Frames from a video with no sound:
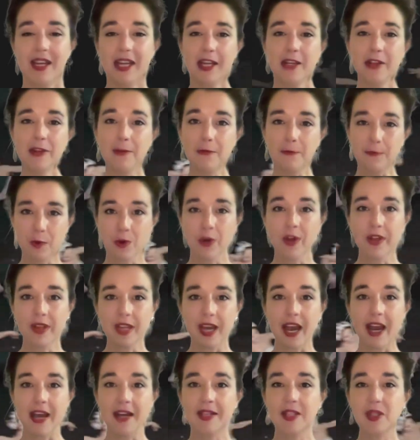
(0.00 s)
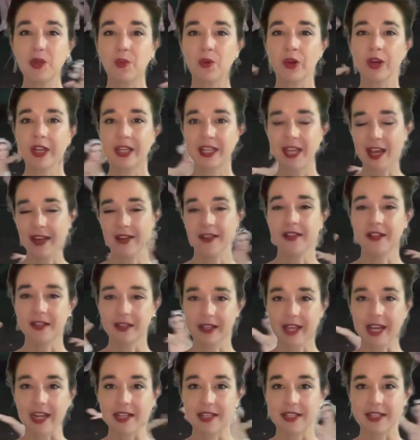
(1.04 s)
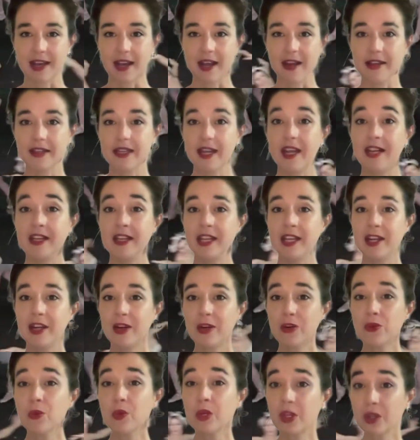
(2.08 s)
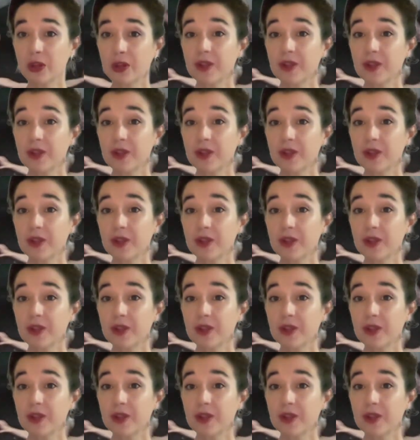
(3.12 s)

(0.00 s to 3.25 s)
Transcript: In the fourth act, we're again at the Lakeside, and here's where you'll